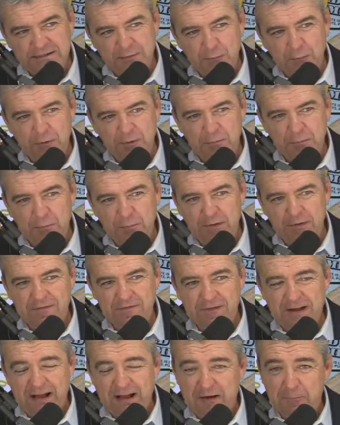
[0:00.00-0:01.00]

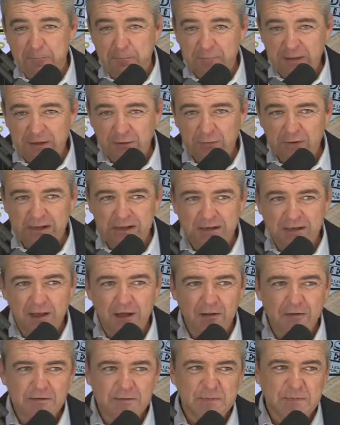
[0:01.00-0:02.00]
$1.5 billion
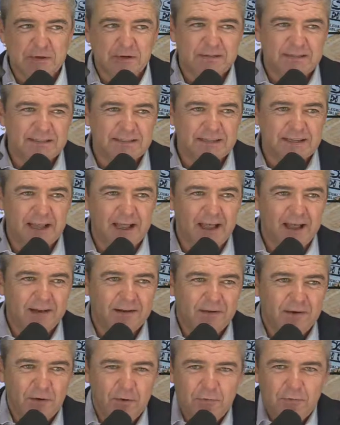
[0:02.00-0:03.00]
because he's got
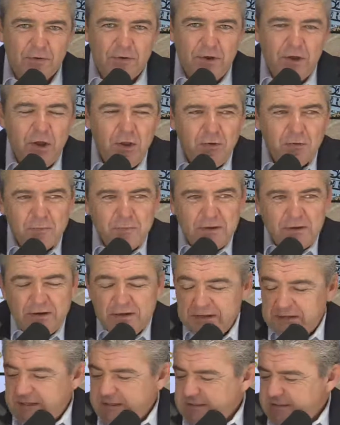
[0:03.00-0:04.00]
over 100
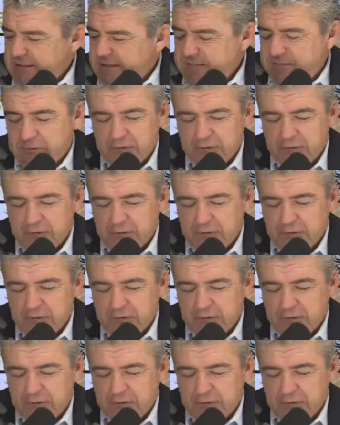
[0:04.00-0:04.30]
million, doesn't he?